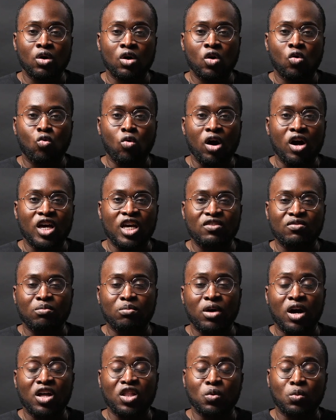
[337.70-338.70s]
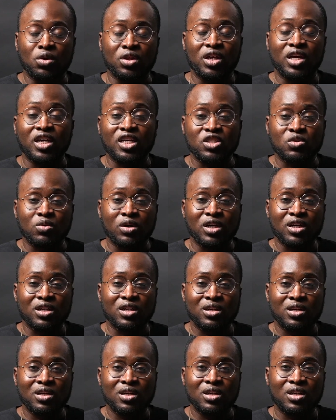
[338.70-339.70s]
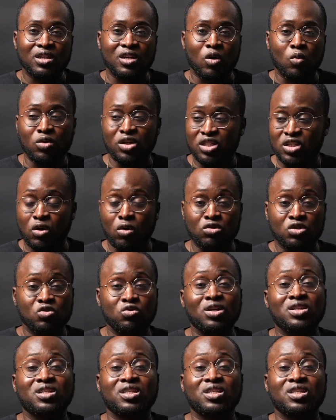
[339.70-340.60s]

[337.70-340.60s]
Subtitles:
why even bother with an x-ray? We just go straight